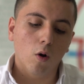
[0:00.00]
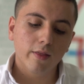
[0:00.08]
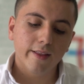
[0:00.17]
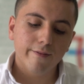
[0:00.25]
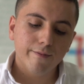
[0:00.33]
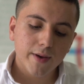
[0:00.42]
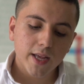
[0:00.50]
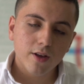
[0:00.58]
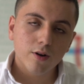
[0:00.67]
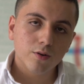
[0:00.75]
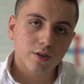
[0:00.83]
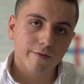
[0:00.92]
All the
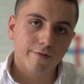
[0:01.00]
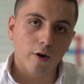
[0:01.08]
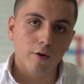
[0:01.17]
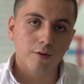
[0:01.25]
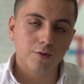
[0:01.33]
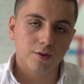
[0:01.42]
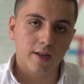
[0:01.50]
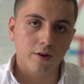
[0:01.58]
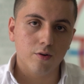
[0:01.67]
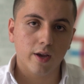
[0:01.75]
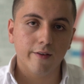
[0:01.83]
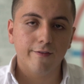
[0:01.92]
videos and photos
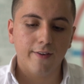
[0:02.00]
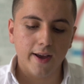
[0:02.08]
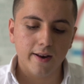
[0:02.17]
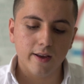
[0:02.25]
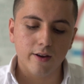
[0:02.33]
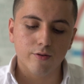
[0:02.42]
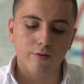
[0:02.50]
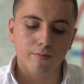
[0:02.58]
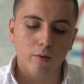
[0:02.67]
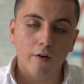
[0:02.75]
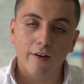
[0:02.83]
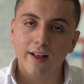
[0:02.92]
that you can find in
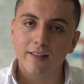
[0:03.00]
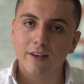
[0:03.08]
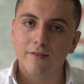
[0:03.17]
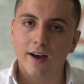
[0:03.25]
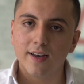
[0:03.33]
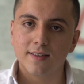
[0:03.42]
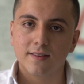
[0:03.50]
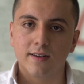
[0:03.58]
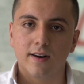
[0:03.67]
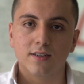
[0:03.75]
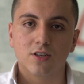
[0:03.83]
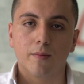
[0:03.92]
your mobile device,
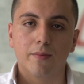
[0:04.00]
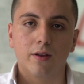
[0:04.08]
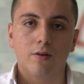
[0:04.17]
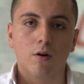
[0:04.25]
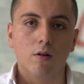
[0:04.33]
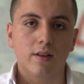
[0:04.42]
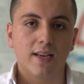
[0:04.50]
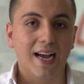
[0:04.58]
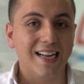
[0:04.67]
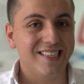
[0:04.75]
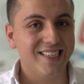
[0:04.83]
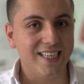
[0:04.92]
there are something
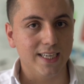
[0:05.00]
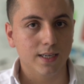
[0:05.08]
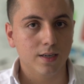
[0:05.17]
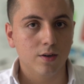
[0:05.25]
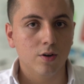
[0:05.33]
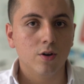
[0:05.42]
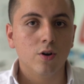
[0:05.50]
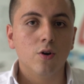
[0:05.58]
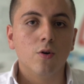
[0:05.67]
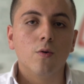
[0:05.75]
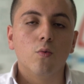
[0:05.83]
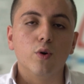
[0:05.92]
called cache,
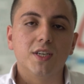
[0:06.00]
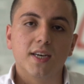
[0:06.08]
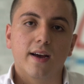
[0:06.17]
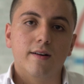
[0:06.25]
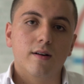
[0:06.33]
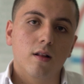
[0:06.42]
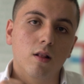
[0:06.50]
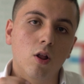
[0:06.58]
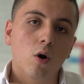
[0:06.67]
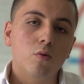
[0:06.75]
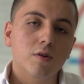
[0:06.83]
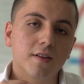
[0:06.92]
which are
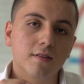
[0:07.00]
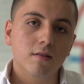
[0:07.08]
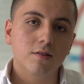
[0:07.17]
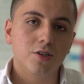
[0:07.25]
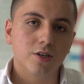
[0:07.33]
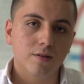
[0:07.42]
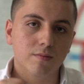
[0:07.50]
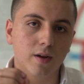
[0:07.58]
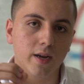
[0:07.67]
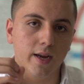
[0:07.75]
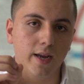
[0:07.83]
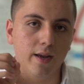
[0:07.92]
low
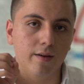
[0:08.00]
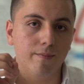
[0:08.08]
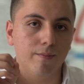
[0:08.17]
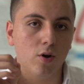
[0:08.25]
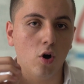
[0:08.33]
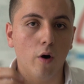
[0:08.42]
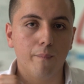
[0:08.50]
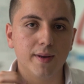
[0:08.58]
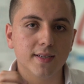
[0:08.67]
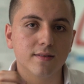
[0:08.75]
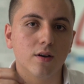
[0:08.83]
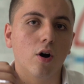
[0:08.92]
resolution
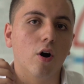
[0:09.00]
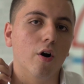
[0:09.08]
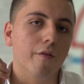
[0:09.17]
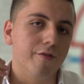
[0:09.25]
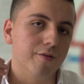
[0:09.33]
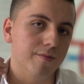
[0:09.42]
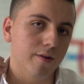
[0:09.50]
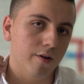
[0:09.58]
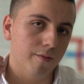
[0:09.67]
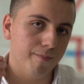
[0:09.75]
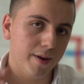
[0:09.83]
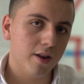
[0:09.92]
copies of your
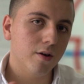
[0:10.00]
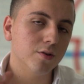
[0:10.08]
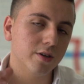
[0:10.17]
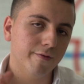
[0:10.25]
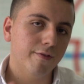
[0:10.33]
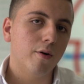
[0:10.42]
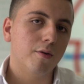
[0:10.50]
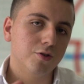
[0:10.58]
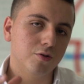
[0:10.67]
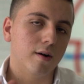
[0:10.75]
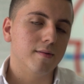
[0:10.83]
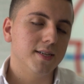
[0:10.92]
videos and
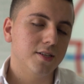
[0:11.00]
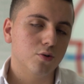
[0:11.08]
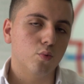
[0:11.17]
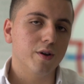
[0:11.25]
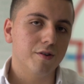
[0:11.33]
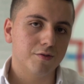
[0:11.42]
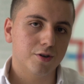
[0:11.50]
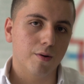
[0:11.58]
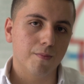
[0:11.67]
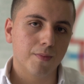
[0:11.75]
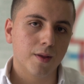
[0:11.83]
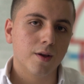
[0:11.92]
photos you already took with your
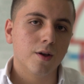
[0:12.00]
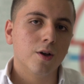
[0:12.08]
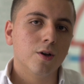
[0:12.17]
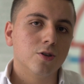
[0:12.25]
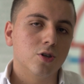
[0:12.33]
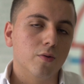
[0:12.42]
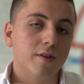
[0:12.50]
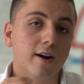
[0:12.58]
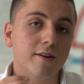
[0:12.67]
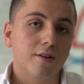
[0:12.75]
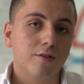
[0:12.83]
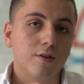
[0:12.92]
drone. So
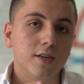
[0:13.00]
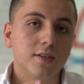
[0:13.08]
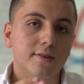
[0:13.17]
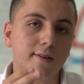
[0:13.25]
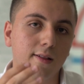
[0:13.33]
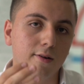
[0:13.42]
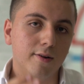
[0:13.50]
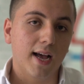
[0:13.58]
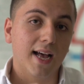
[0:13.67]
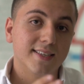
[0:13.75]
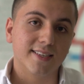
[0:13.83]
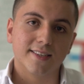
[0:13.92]
they are not going to
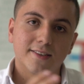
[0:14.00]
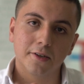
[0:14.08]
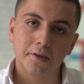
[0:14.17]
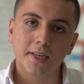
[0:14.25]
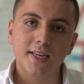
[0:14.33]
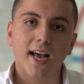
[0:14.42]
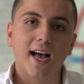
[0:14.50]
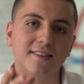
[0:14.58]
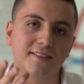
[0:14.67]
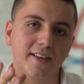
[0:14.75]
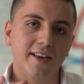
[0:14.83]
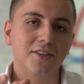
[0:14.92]
look as stunning
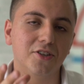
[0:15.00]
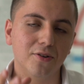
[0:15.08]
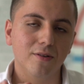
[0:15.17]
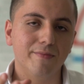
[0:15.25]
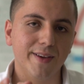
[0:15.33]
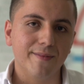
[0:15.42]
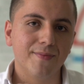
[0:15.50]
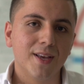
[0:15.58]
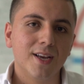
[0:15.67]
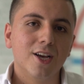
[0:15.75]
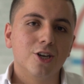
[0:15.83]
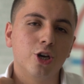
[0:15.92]
as they should be.
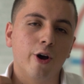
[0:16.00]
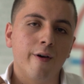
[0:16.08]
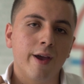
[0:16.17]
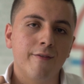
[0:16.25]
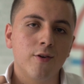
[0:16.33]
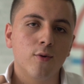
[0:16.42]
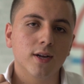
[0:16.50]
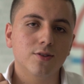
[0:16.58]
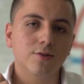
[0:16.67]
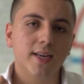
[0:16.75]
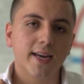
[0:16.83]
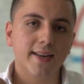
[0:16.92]
So if you
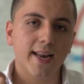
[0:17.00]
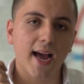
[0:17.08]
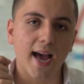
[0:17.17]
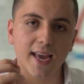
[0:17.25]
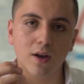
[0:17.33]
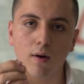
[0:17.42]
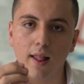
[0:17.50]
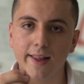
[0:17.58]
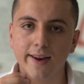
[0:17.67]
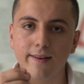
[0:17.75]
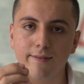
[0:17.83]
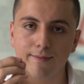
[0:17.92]
want to get the high
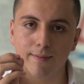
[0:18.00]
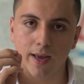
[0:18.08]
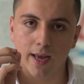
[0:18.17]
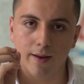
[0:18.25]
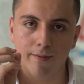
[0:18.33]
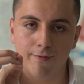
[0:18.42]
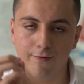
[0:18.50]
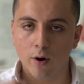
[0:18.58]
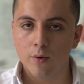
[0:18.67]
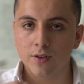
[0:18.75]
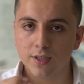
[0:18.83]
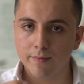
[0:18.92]
quality
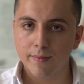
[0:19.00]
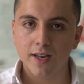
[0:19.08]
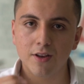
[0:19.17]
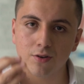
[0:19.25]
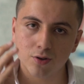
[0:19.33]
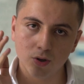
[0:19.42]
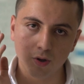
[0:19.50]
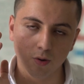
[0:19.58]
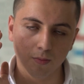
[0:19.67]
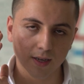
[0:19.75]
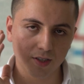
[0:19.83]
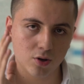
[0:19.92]
photos and videos,
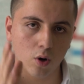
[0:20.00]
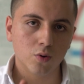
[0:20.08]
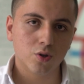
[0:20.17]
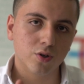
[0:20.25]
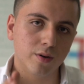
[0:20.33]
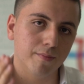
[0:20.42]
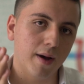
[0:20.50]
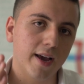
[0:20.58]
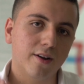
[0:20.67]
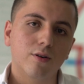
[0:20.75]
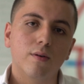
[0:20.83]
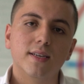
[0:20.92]
you must go to the
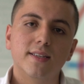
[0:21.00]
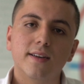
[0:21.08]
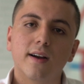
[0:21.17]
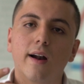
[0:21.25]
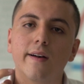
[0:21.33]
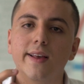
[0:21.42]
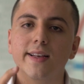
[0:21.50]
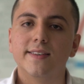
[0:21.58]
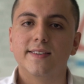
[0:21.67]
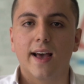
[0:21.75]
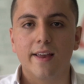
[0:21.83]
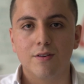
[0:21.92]
micro SD card
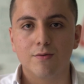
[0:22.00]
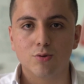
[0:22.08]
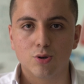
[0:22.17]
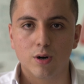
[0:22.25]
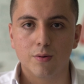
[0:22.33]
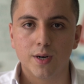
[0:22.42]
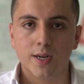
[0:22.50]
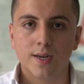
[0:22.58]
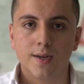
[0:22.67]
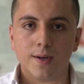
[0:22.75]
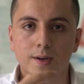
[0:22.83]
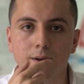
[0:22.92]
inside your drone.
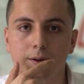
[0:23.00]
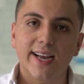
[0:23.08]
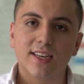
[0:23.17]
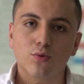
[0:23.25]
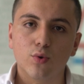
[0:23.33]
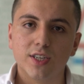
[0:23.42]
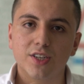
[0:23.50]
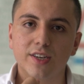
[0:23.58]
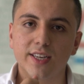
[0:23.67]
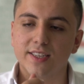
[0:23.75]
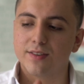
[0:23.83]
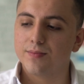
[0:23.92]
Our next
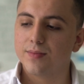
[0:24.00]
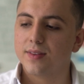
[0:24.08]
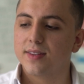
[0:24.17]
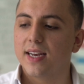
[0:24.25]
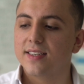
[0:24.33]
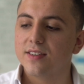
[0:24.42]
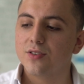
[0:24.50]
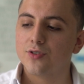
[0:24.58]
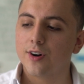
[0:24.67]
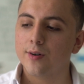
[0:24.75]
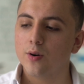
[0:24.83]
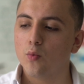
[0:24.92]
question is, does a
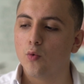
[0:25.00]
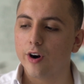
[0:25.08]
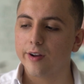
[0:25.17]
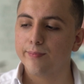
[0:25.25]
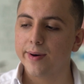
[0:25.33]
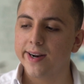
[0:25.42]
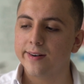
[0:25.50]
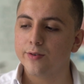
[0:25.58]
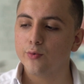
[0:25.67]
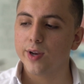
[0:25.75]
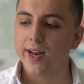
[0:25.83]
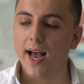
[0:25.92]
drone work
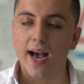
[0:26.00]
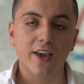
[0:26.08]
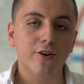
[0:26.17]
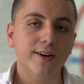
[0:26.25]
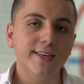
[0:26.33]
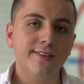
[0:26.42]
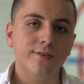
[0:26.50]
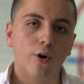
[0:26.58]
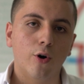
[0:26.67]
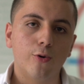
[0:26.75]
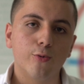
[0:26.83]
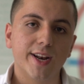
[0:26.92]
better with
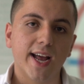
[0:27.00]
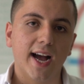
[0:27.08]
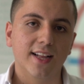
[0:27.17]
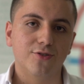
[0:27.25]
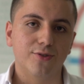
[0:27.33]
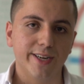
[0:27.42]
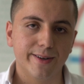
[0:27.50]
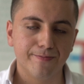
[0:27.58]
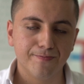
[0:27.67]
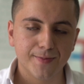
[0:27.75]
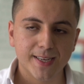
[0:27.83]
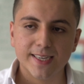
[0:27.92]
iOS or with Android?